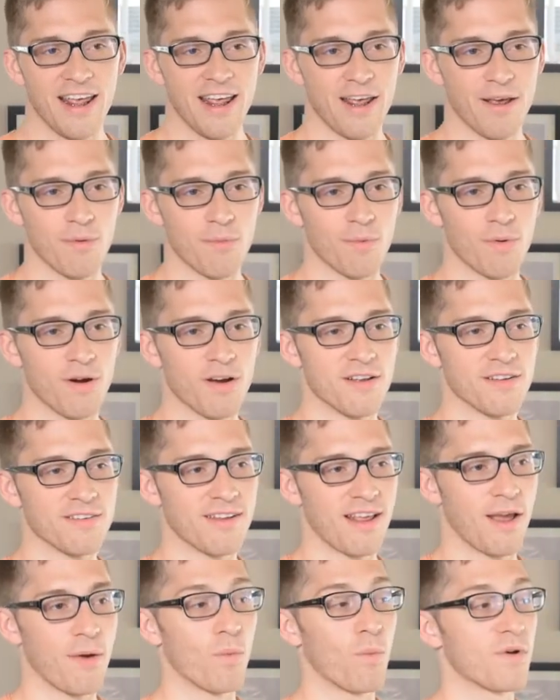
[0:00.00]
It
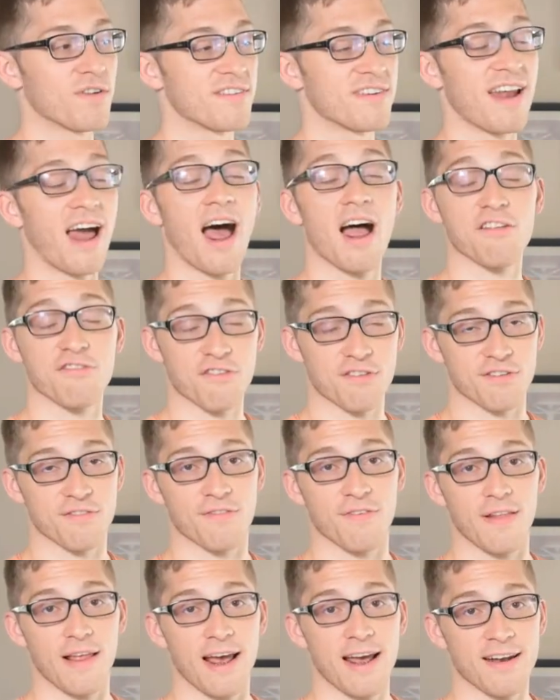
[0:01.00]
was not just
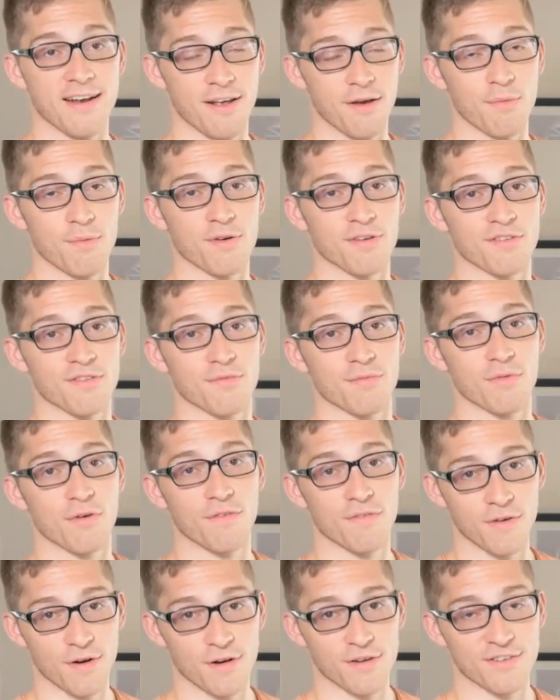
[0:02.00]
flat, it was
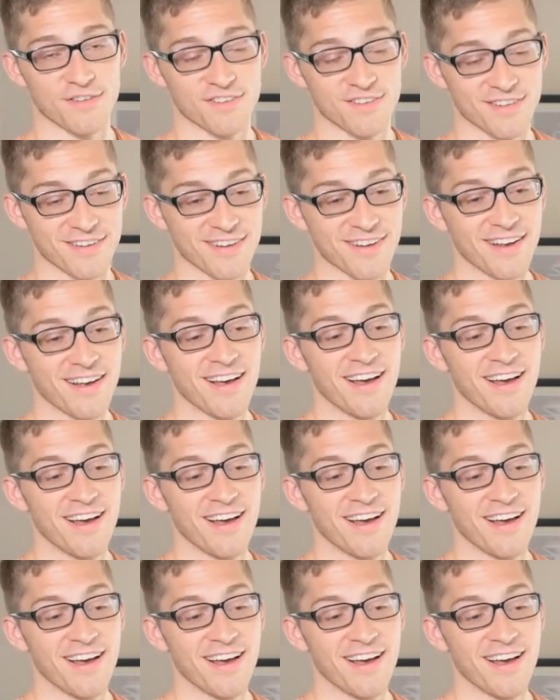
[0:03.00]
reversed.